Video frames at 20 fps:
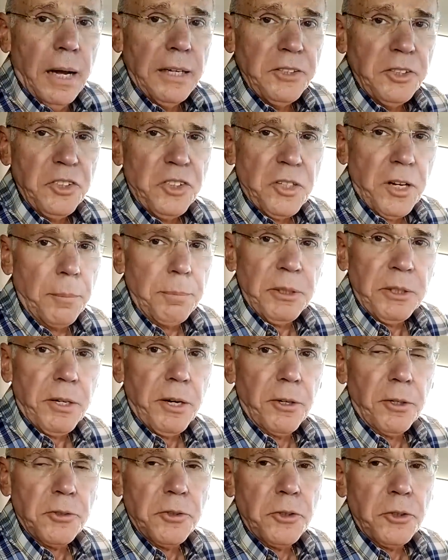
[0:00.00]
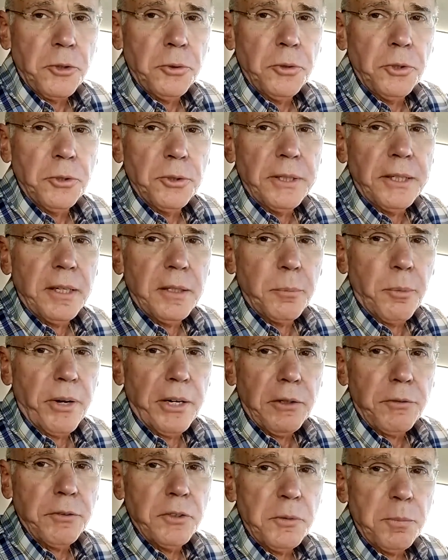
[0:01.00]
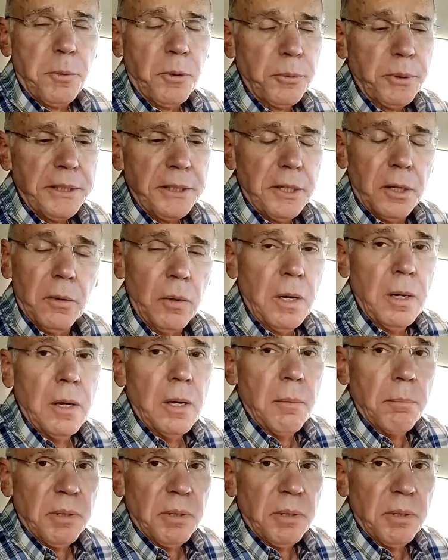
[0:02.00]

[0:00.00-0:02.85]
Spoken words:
I just stopped at Carl's Jr. to get a breakfast burrito,